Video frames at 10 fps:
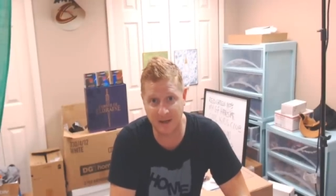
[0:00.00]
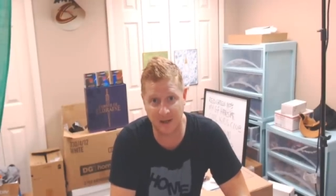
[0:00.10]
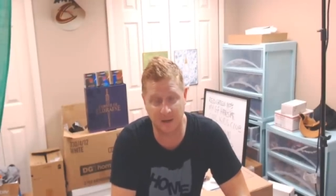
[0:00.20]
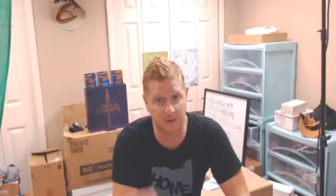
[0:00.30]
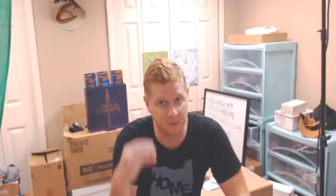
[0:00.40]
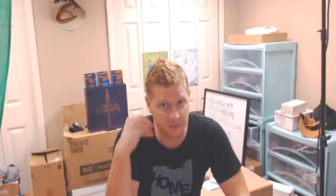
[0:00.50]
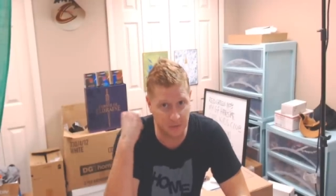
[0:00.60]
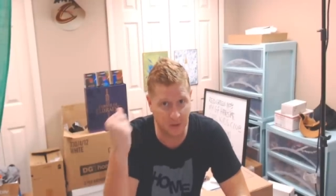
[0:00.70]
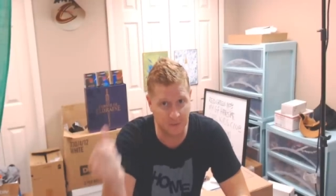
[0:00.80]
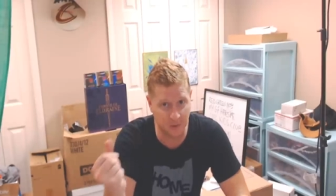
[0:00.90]
I go into a
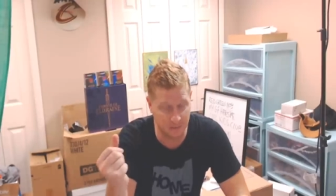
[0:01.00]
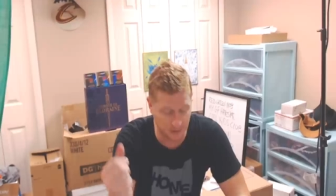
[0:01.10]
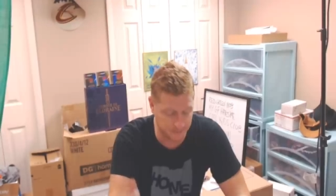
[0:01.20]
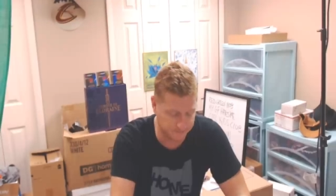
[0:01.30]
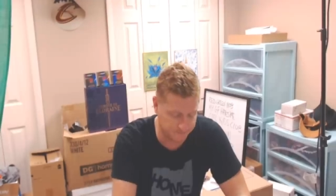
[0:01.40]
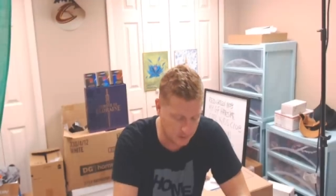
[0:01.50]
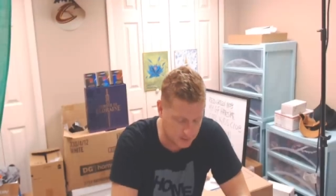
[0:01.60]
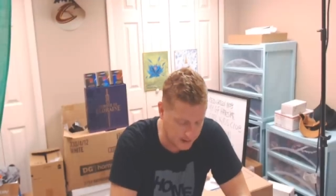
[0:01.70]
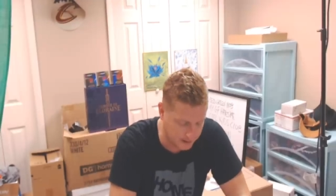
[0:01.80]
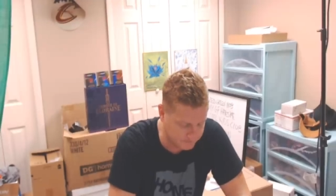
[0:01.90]
12-year-old mode.
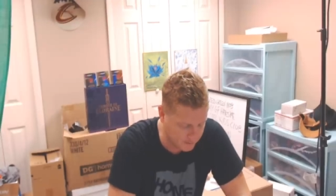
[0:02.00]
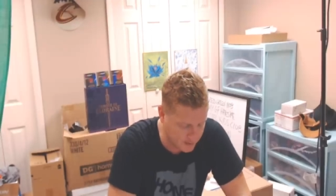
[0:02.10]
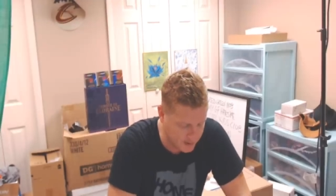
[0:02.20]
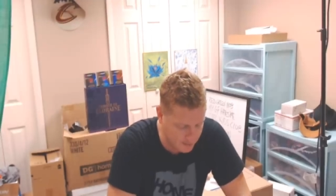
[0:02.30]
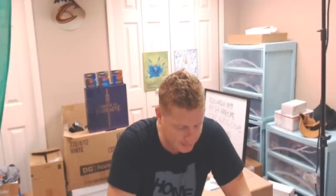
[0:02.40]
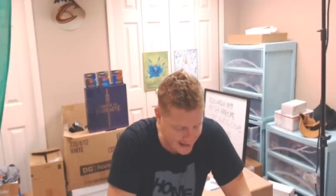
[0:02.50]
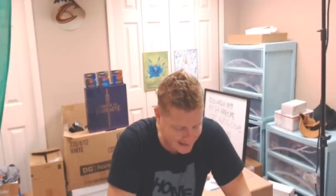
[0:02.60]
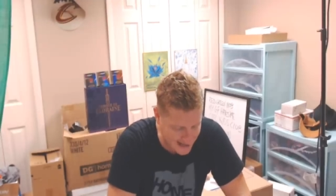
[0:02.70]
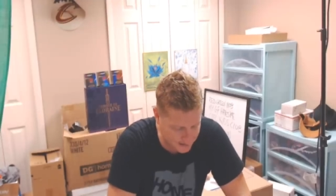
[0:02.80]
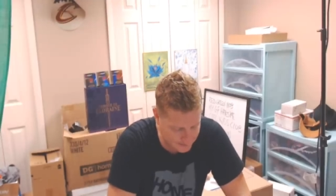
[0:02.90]
Okay, back at it,